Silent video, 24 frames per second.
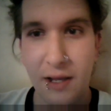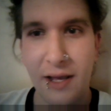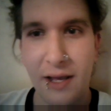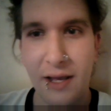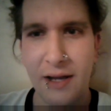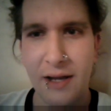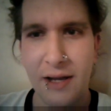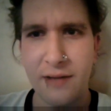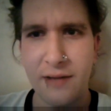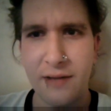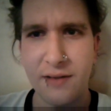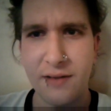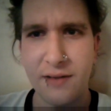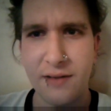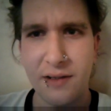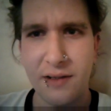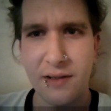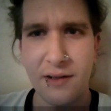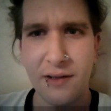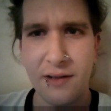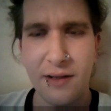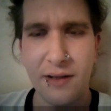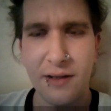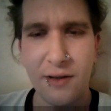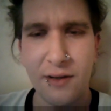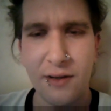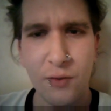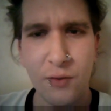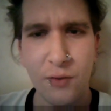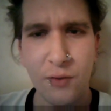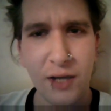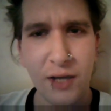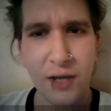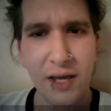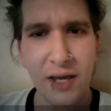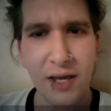and
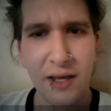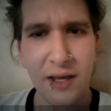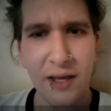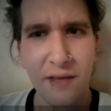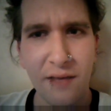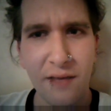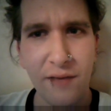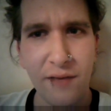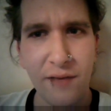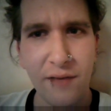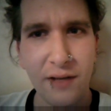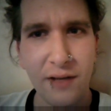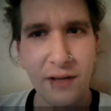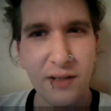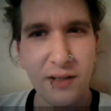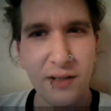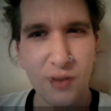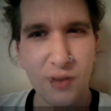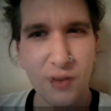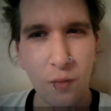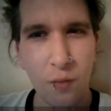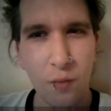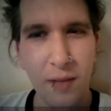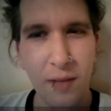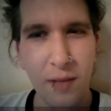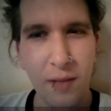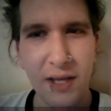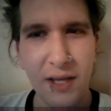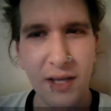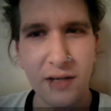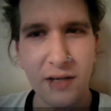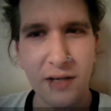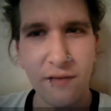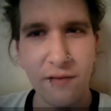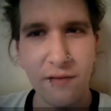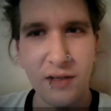okay, if I
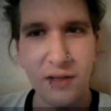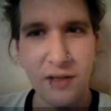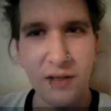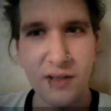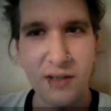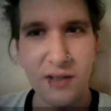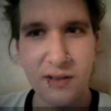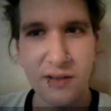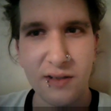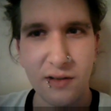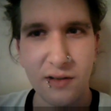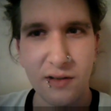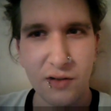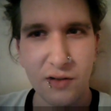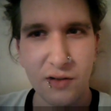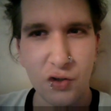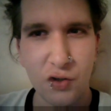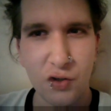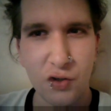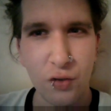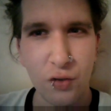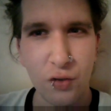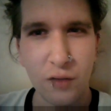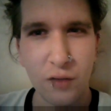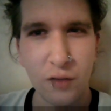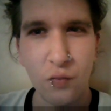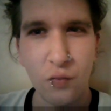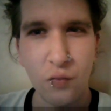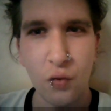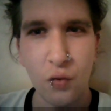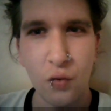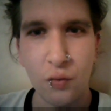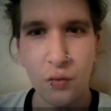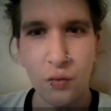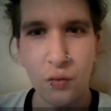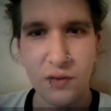disobey any of these strict
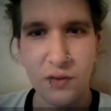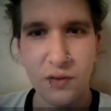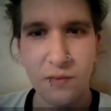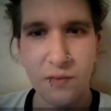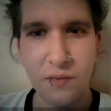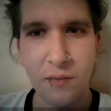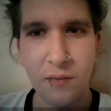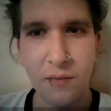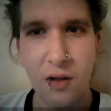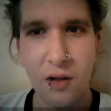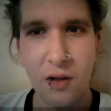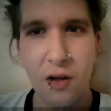rules,